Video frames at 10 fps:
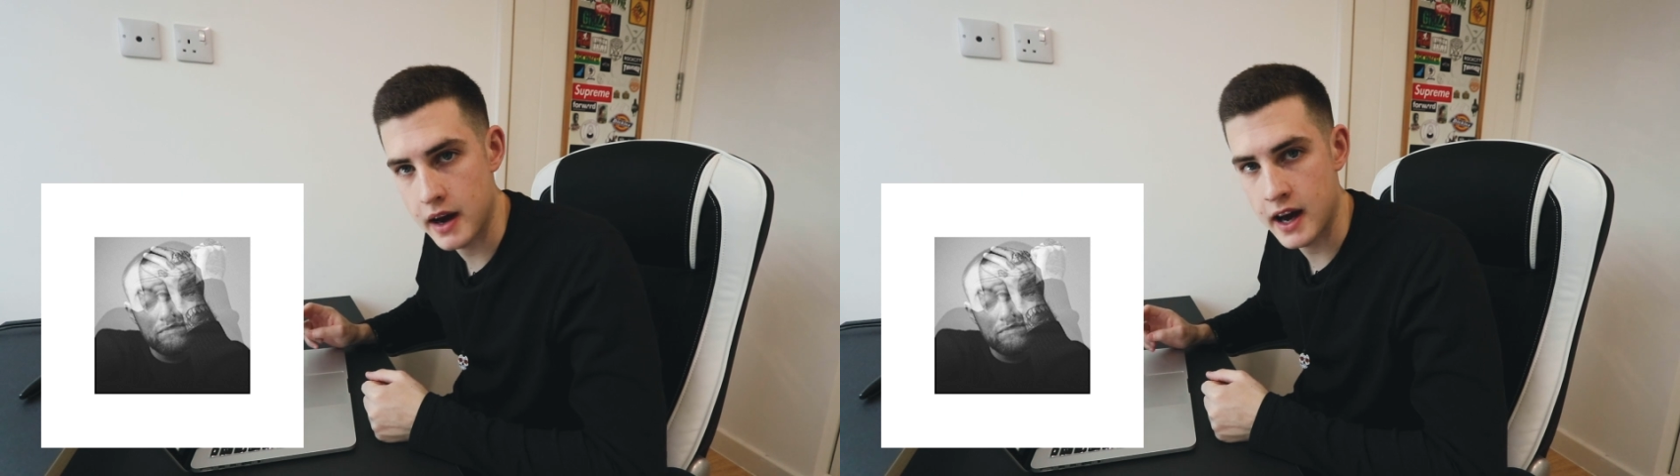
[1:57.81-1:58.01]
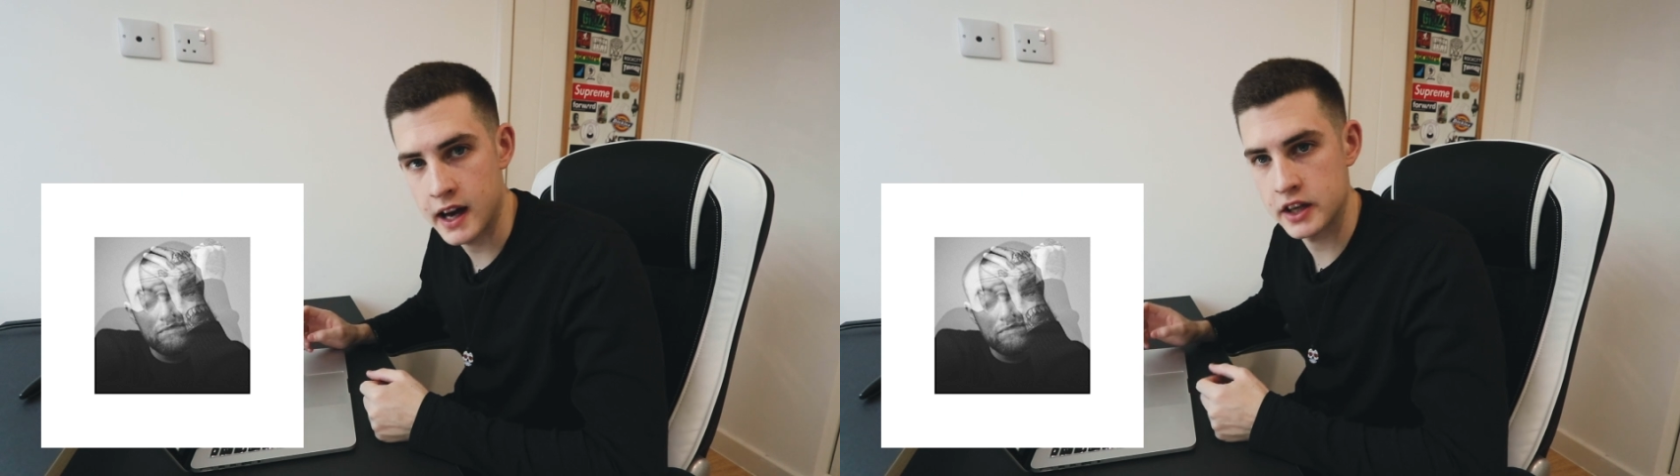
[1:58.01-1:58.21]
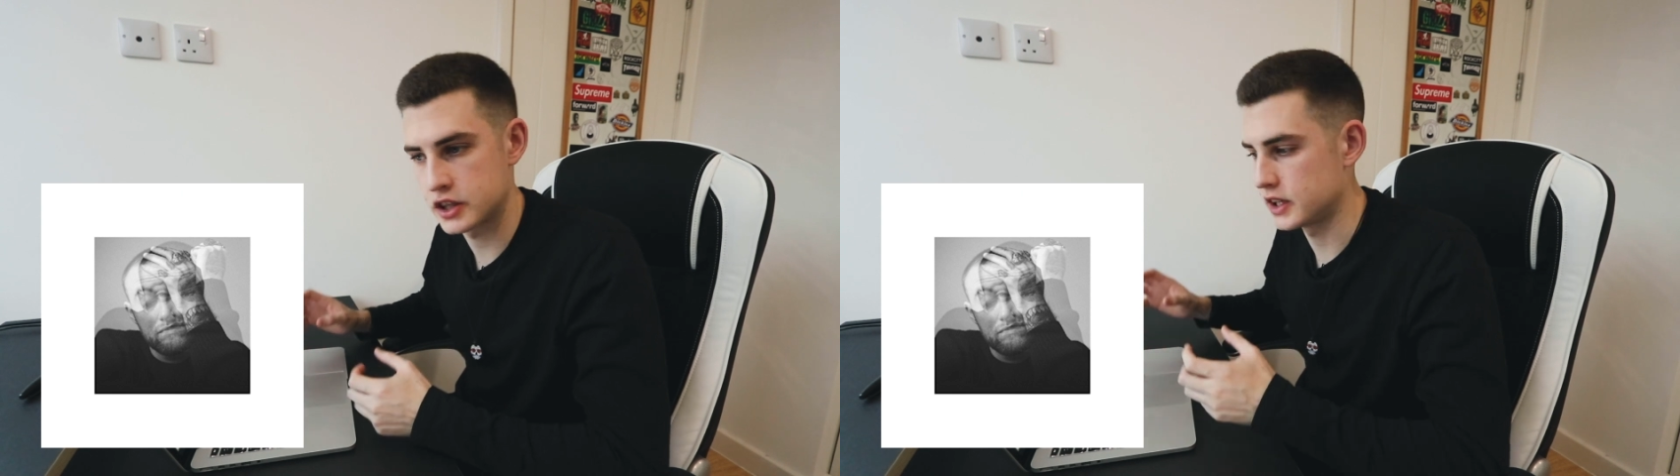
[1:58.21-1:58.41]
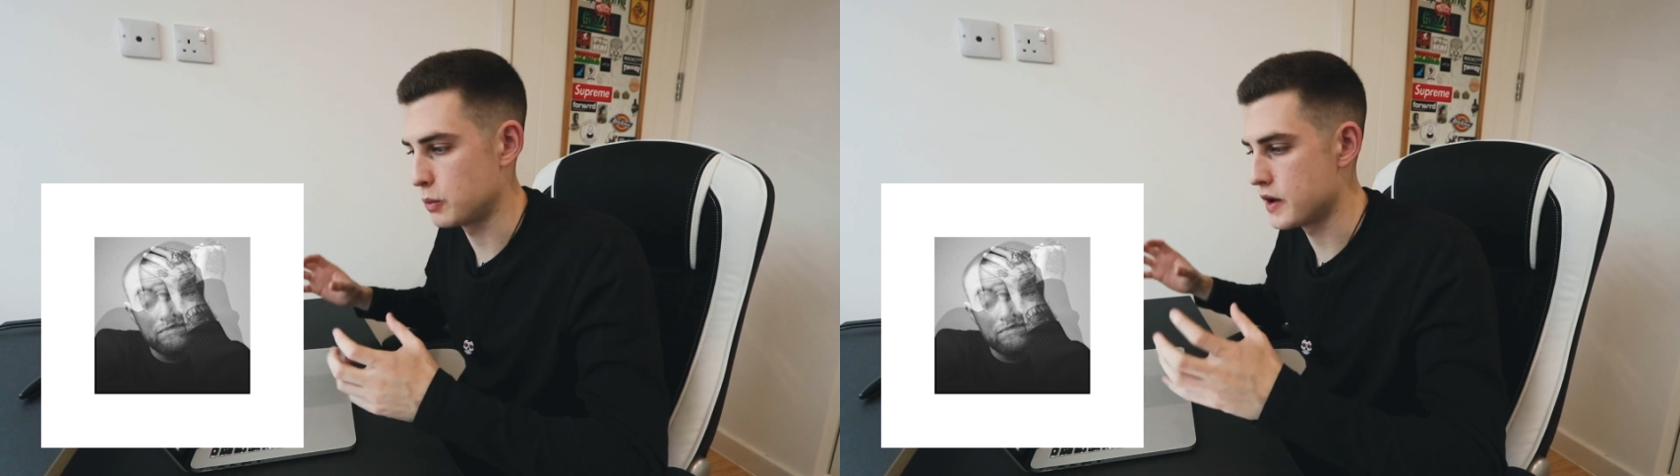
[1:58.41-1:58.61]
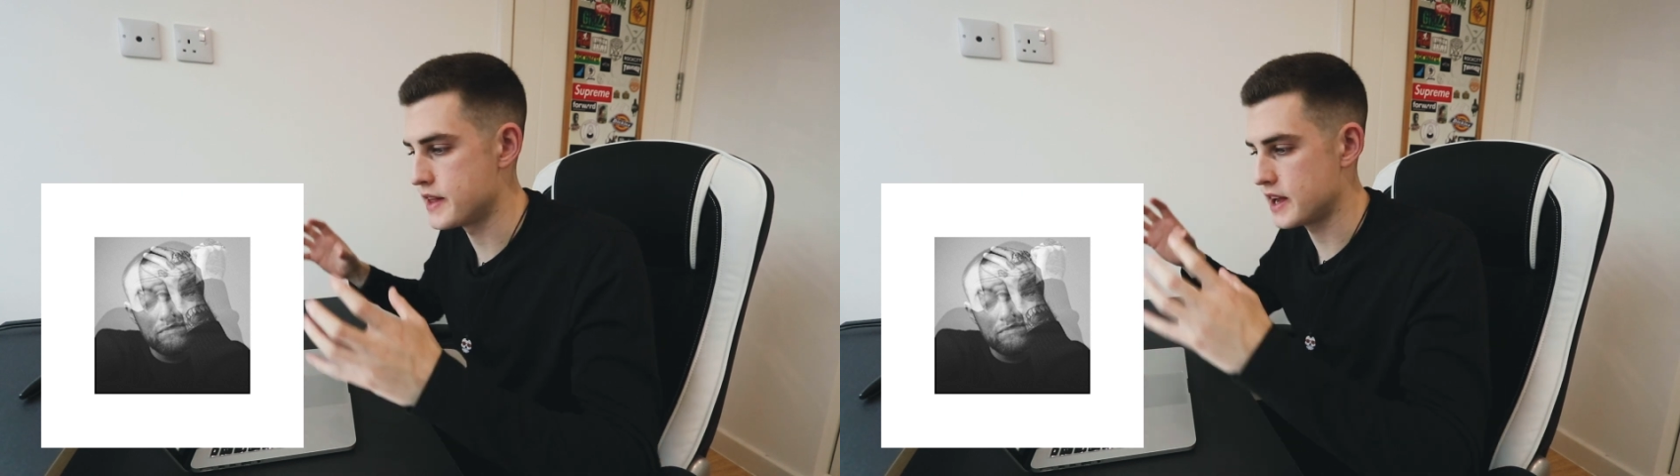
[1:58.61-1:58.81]
are actually
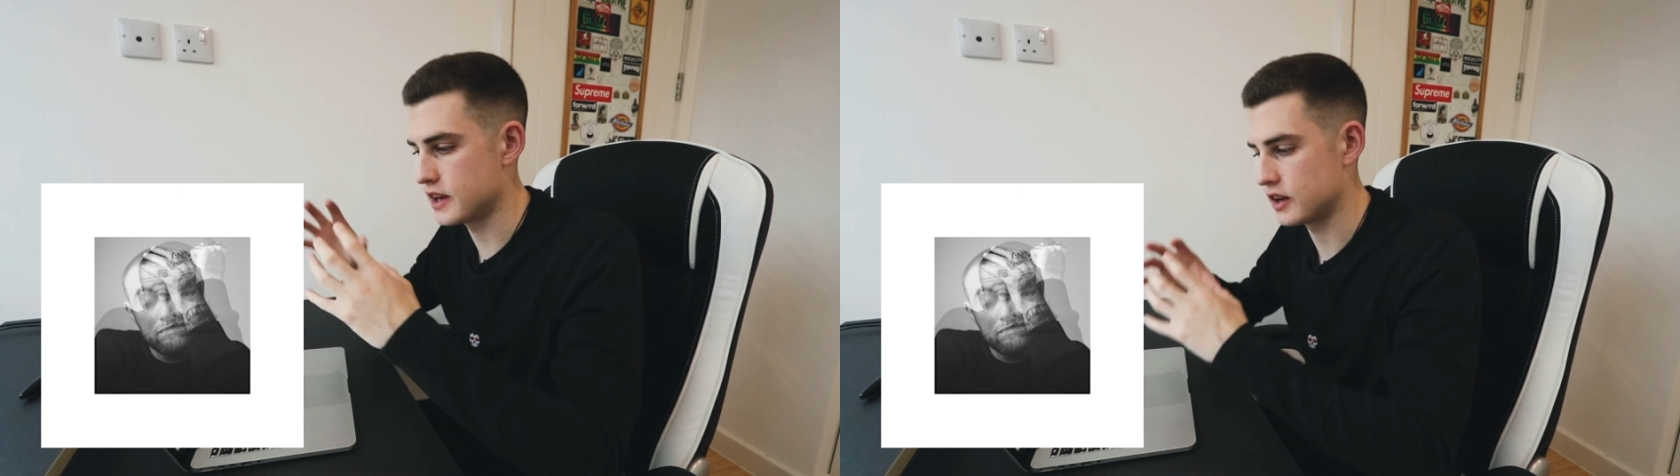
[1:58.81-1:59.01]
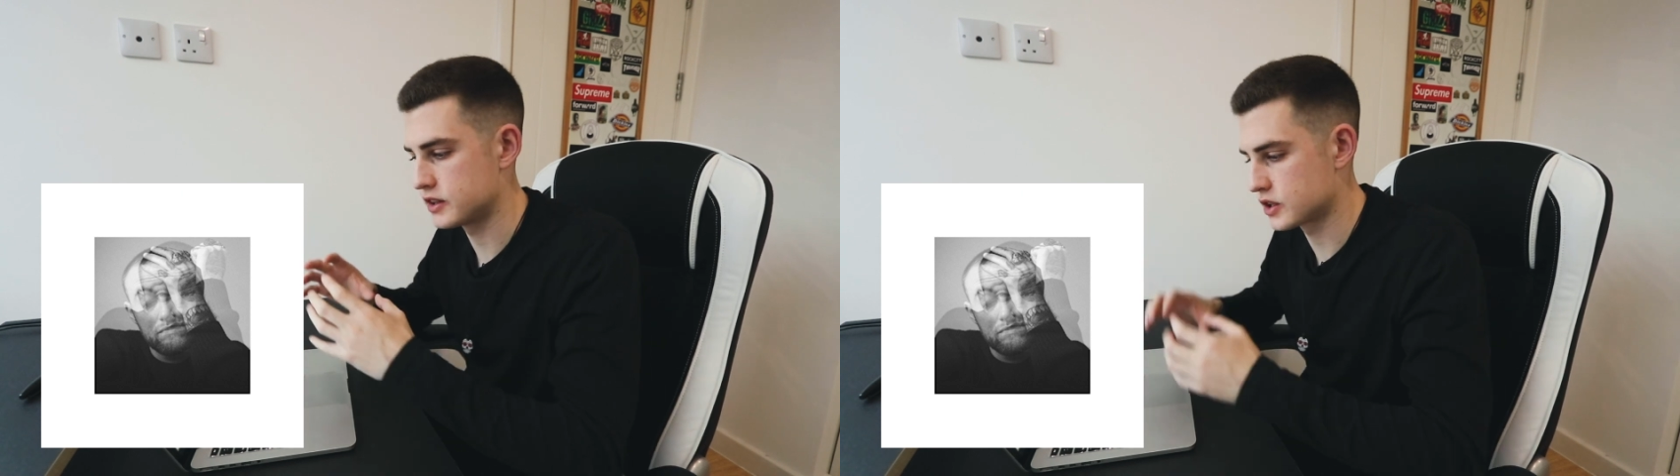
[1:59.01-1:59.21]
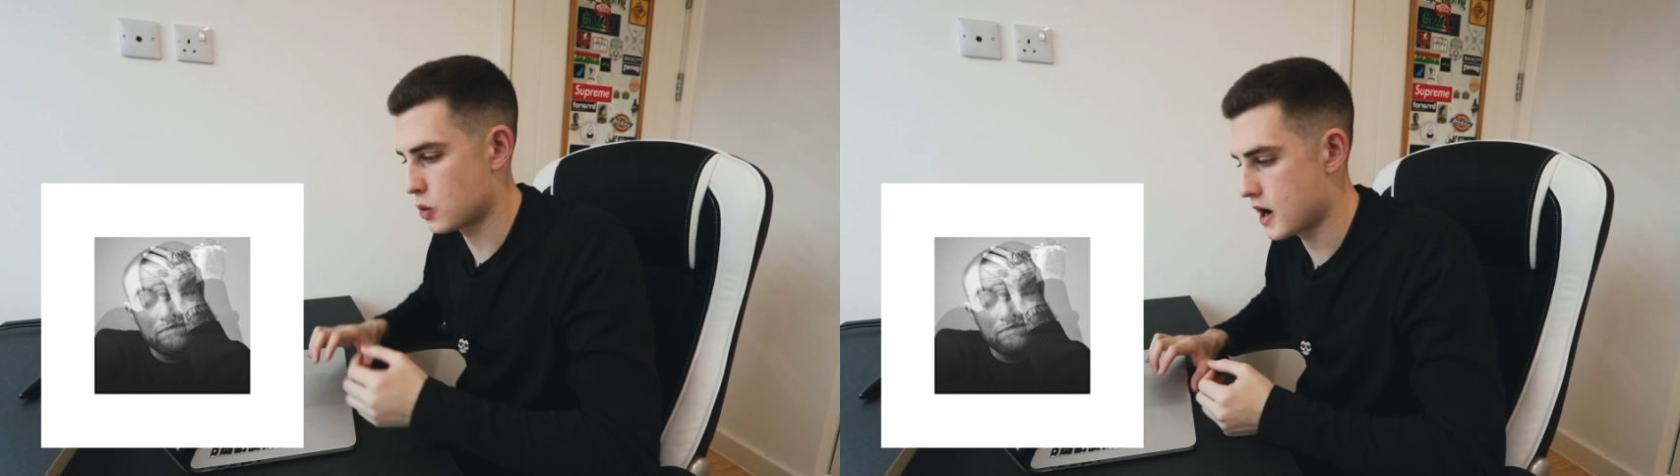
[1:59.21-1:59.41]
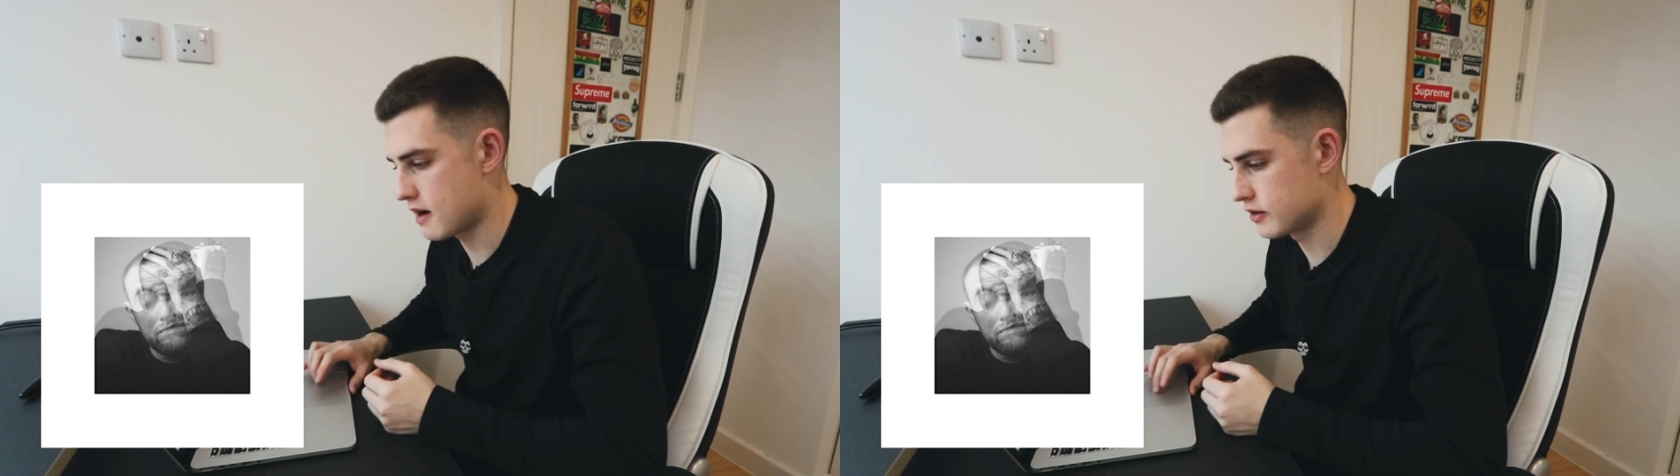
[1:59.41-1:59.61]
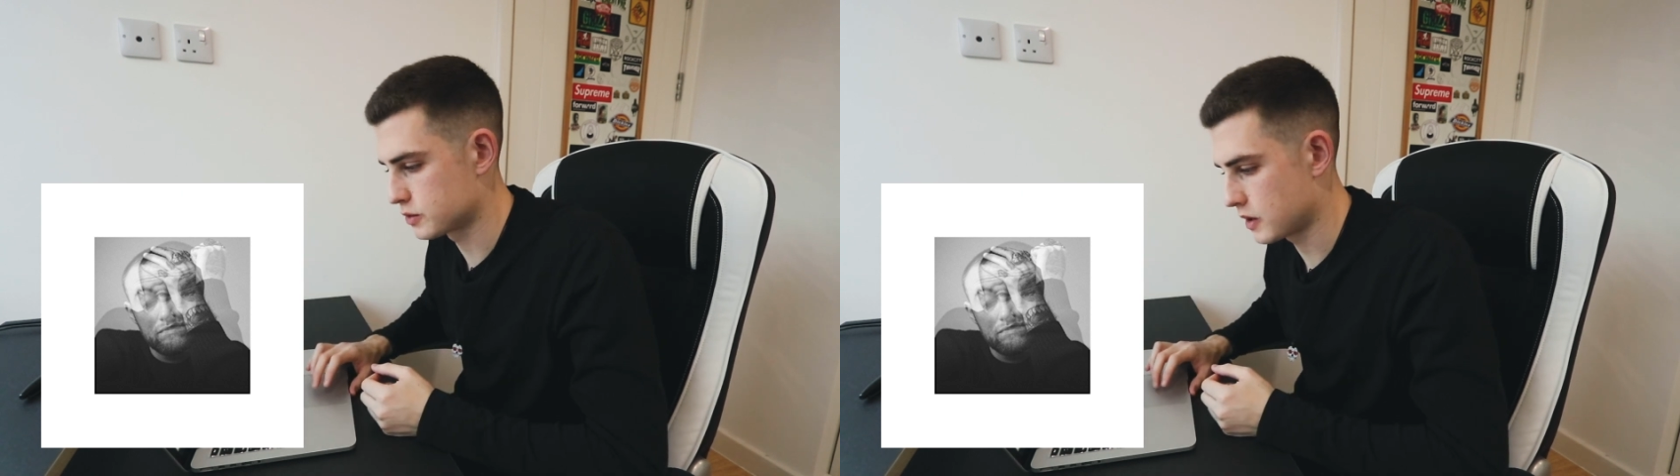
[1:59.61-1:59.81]
within a
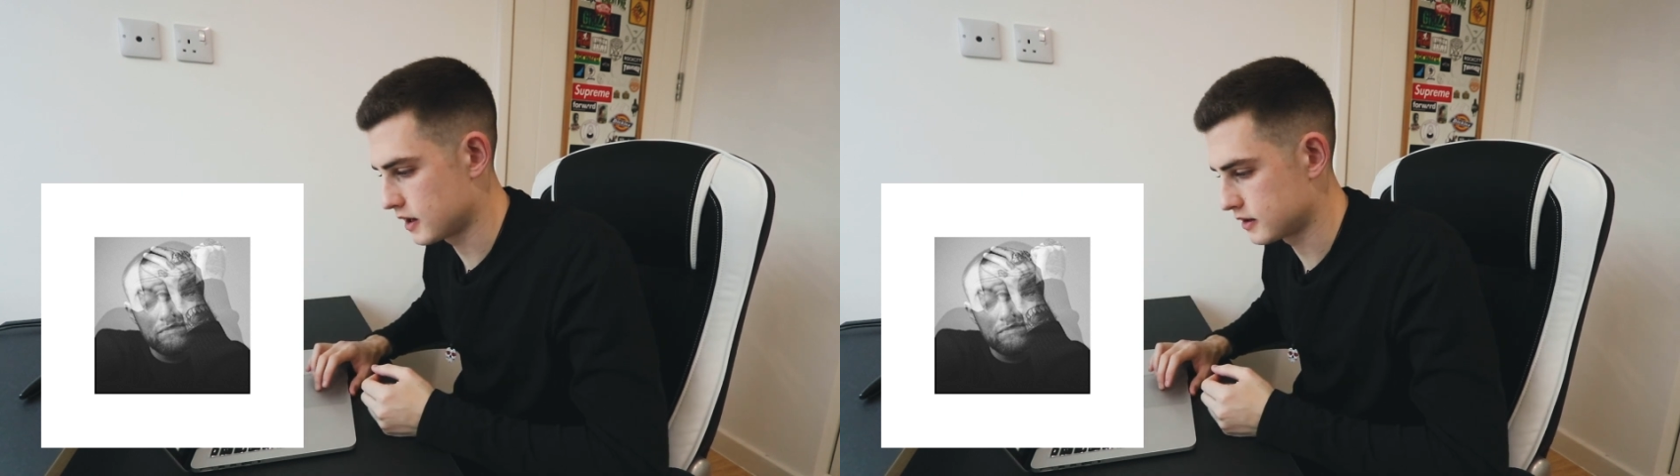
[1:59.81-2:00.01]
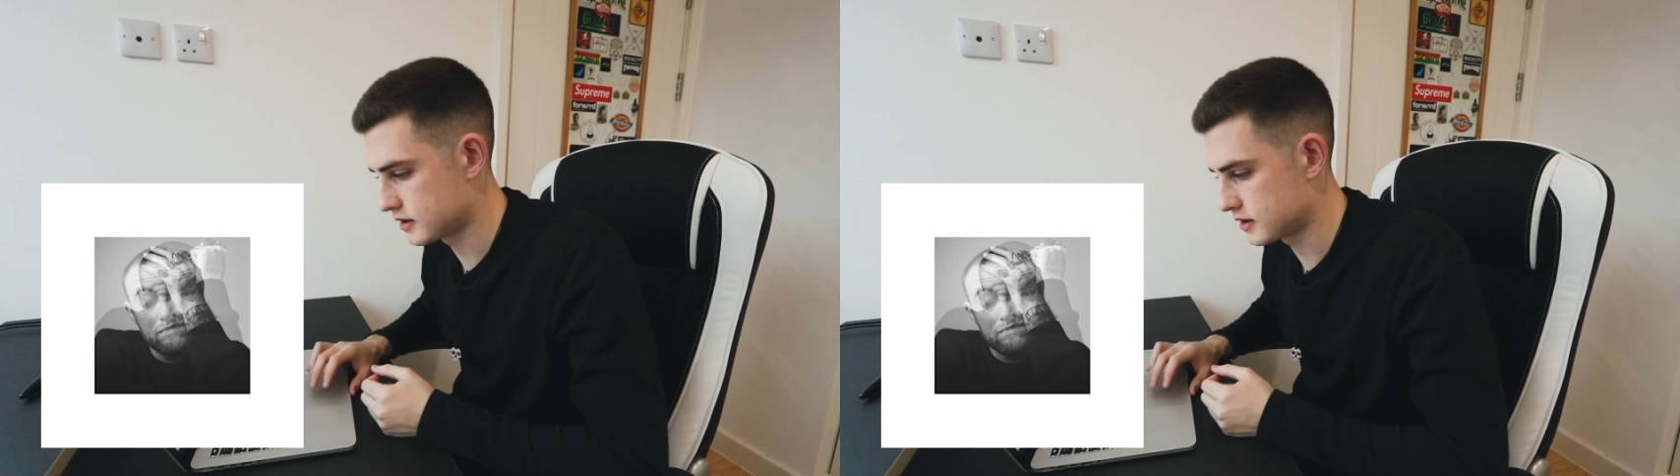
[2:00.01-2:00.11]
square as well,